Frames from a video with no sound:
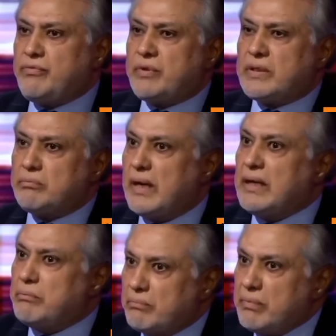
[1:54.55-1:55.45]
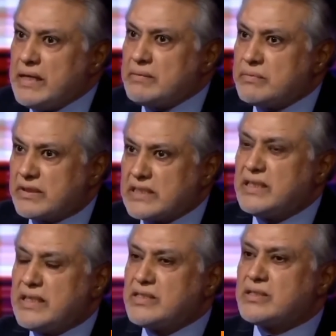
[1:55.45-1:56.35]
I have my main
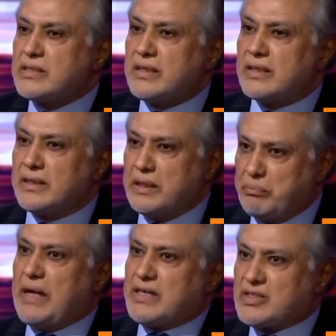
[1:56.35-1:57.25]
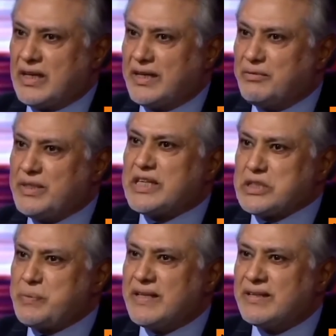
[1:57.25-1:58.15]
residence in Pakistan,
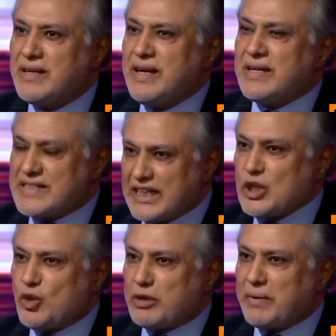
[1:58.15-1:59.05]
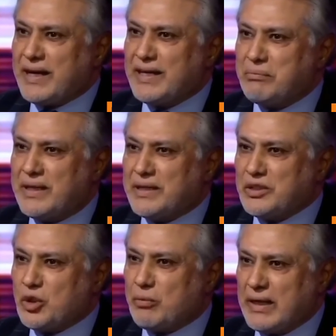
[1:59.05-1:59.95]
which has been taken over by
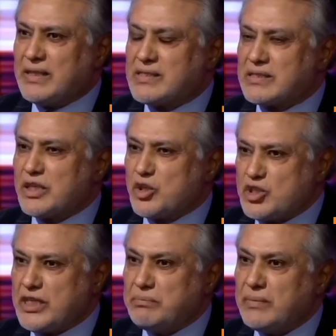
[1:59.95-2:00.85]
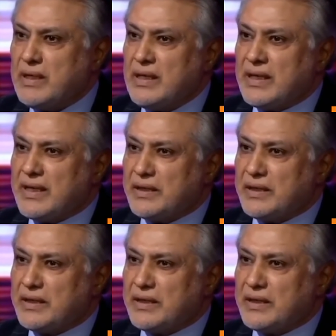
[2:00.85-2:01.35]
by this regime.